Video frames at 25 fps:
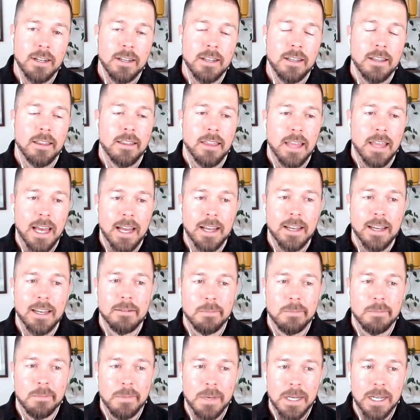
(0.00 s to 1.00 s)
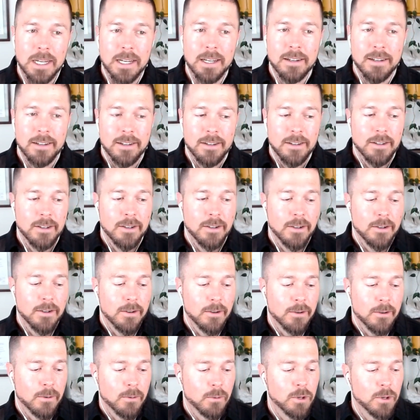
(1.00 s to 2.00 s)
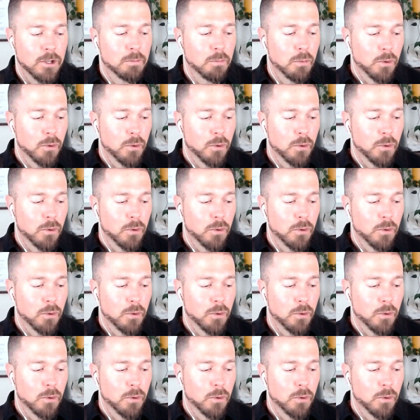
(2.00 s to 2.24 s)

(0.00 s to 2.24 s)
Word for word: Which brings me to the next question.